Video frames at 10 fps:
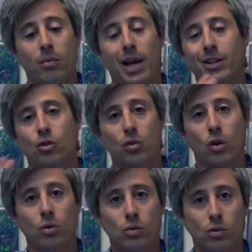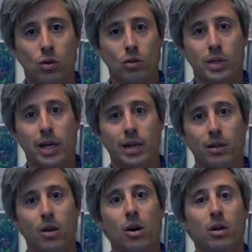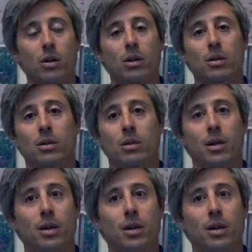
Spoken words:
escrows are taking longer.